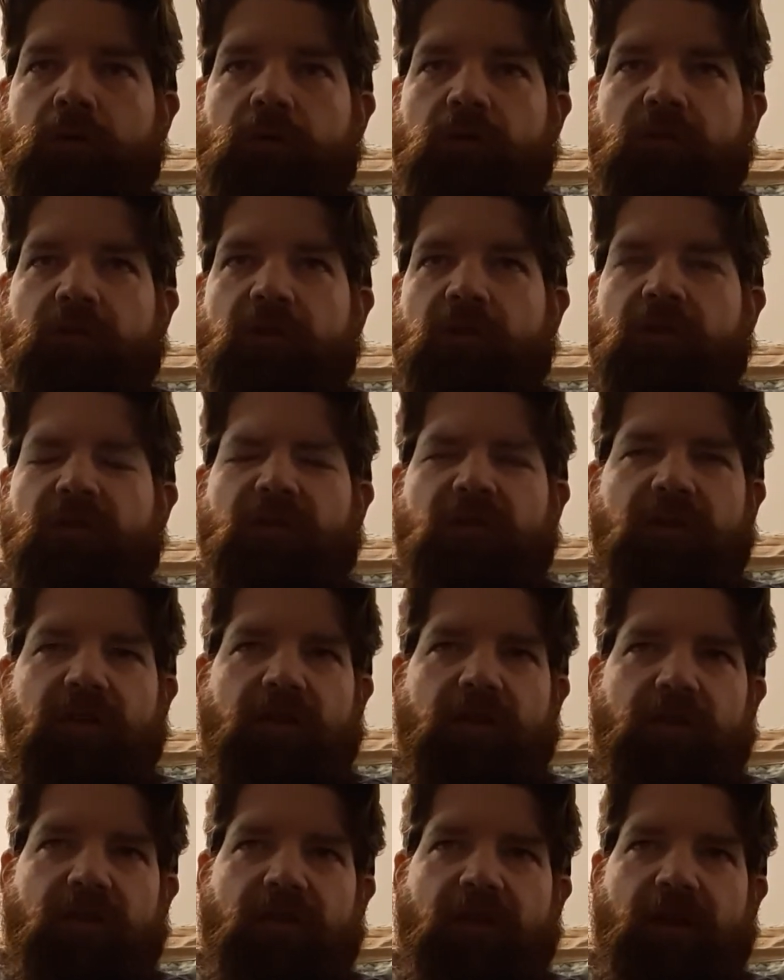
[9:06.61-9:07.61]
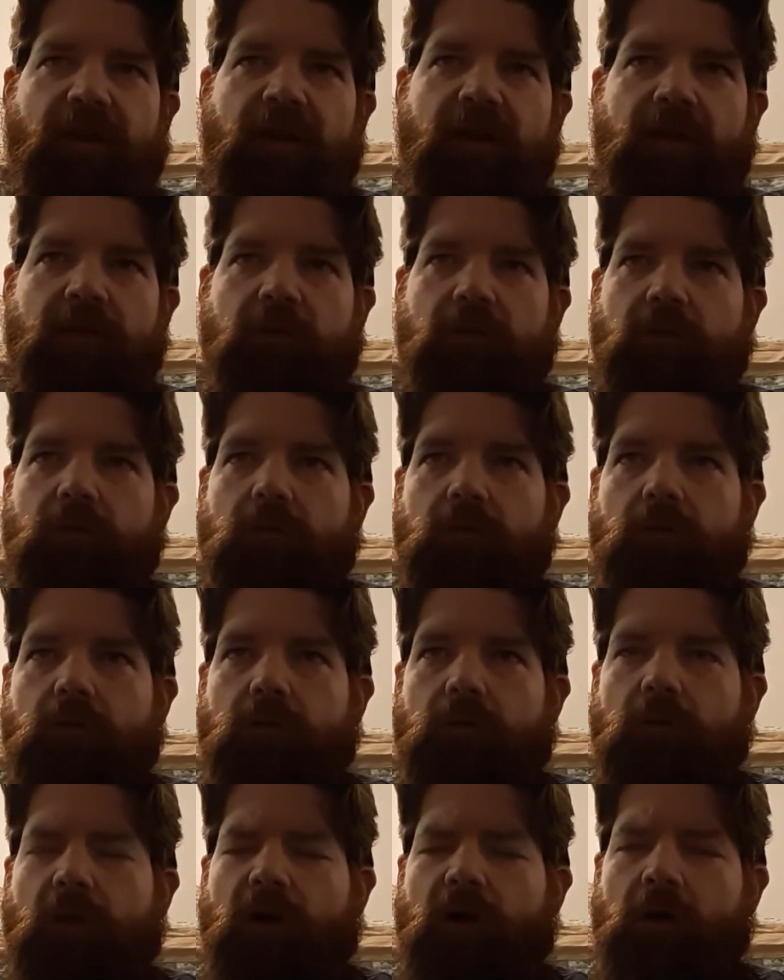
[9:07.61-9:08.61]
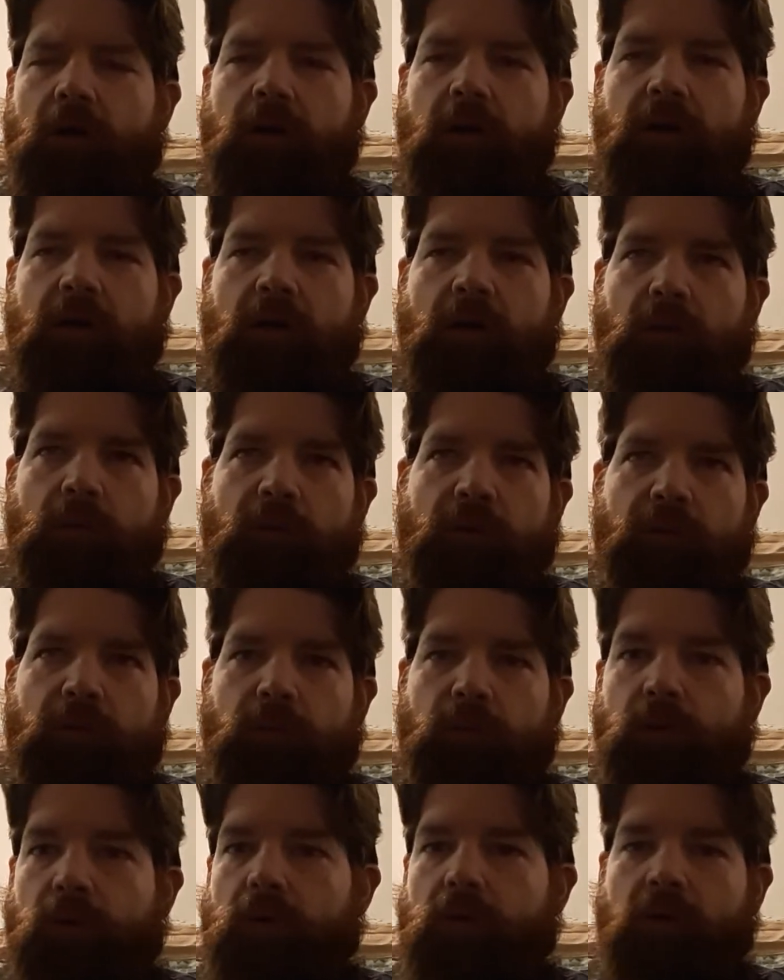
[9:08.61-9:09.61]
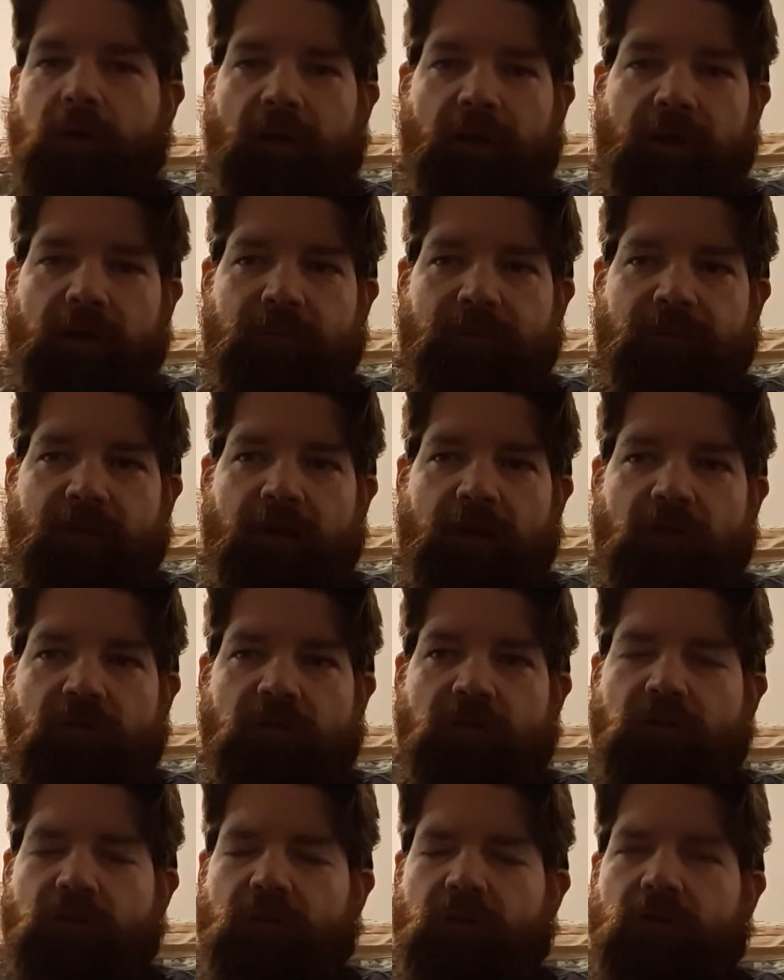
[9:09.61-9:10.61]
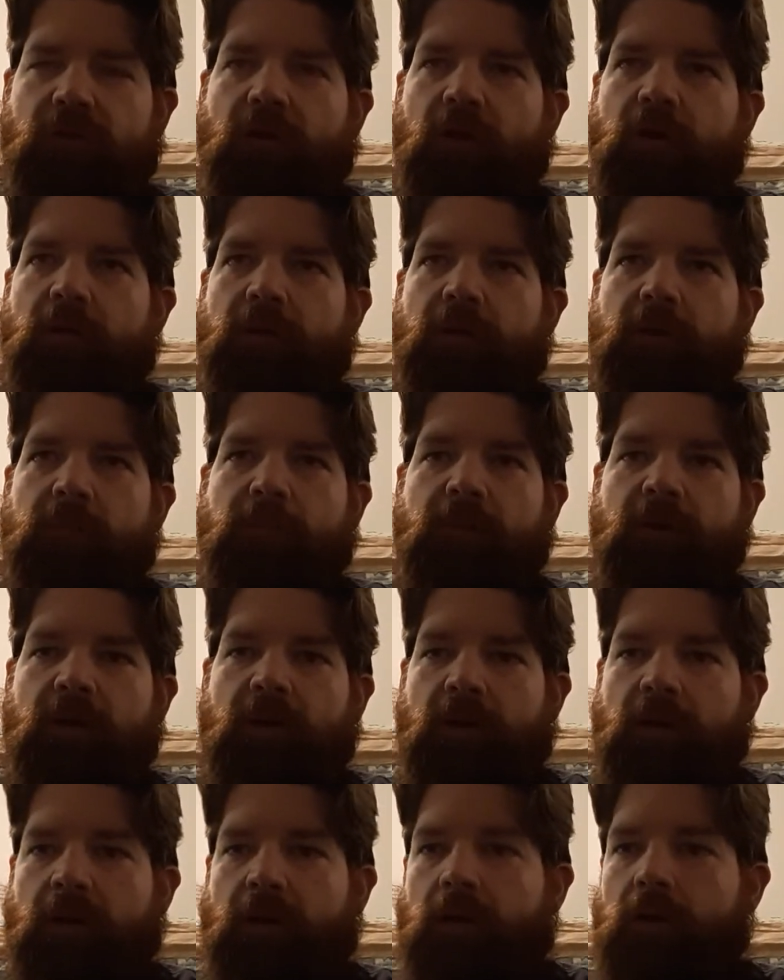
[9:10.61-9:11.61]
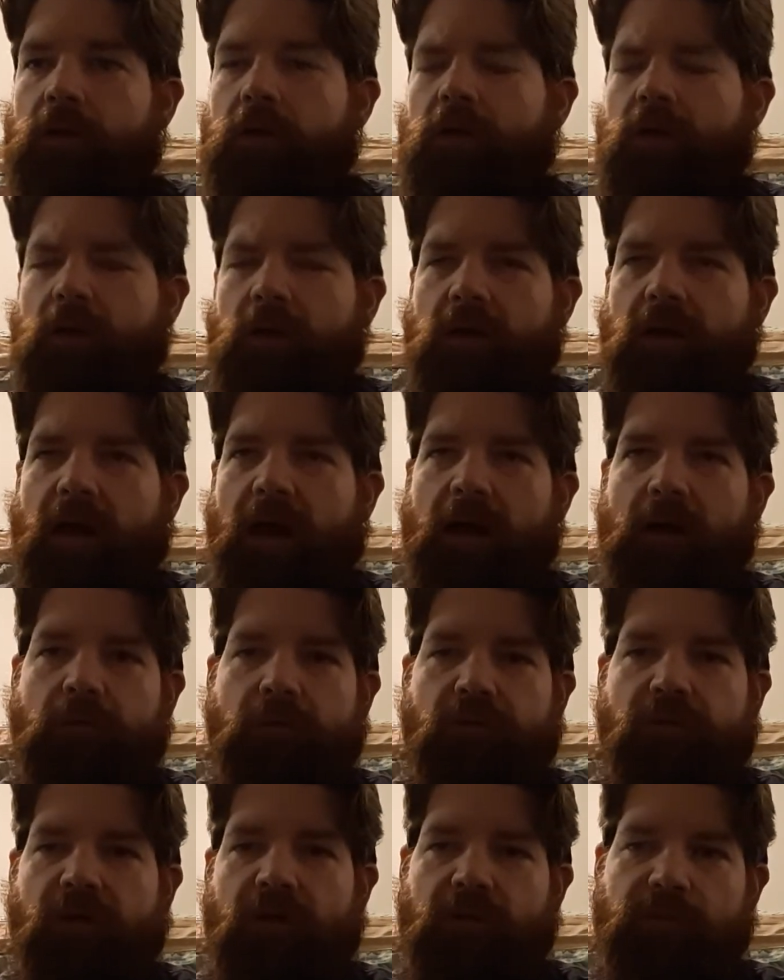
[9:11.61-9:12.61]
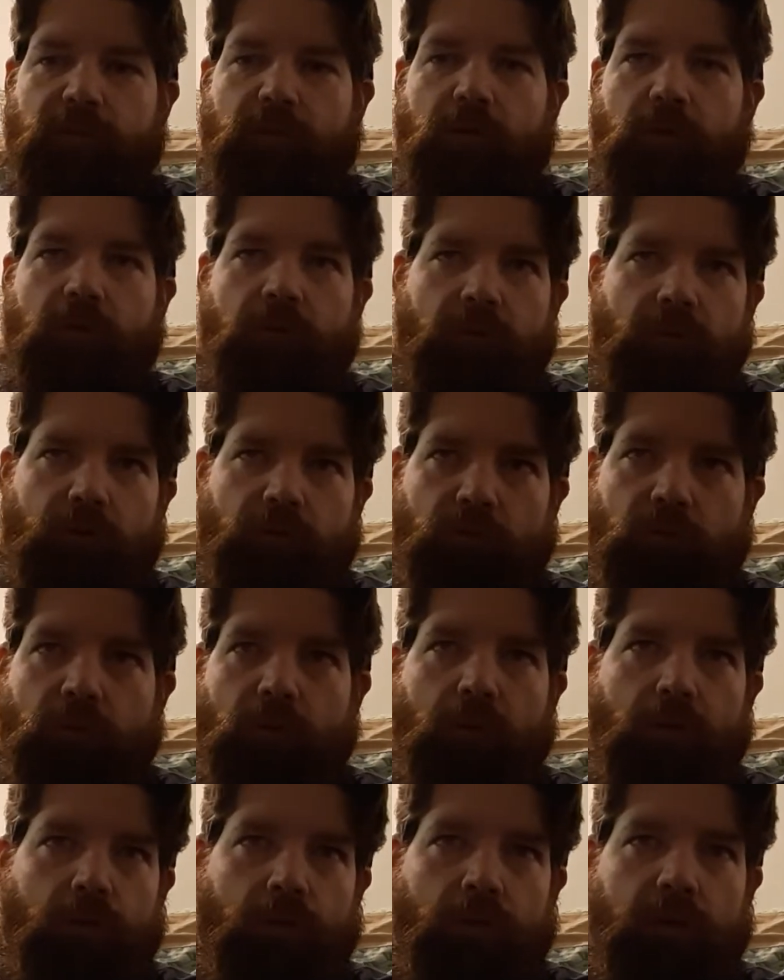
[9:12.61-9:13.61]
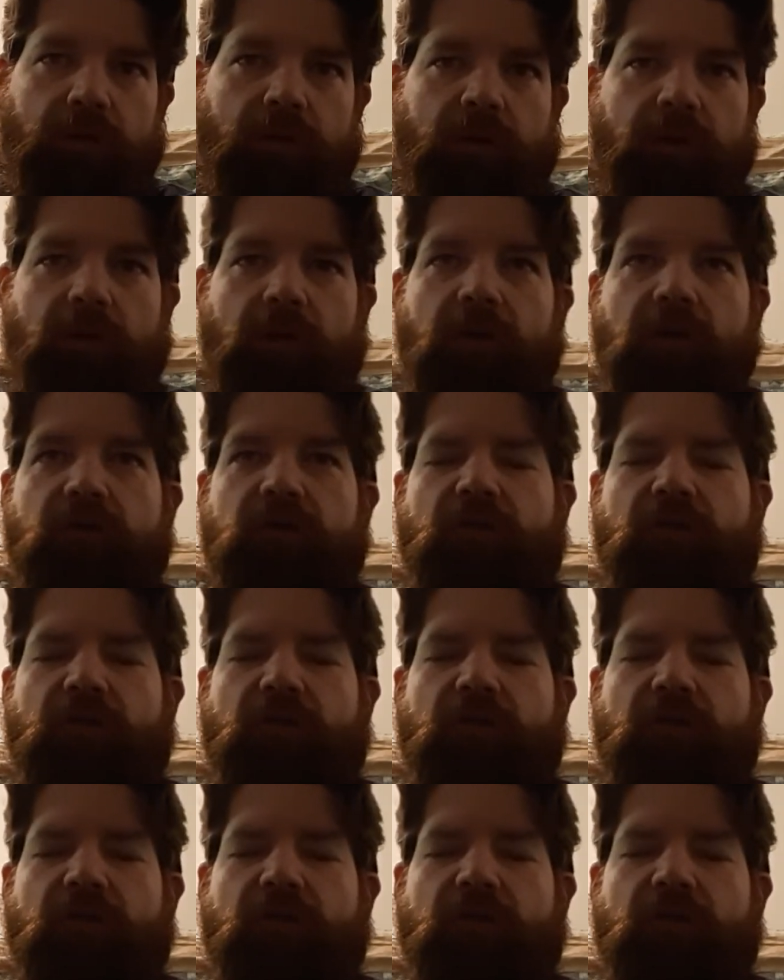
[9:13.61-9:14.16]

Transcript: She sees that already going through her life that she's already been in outside of her control, and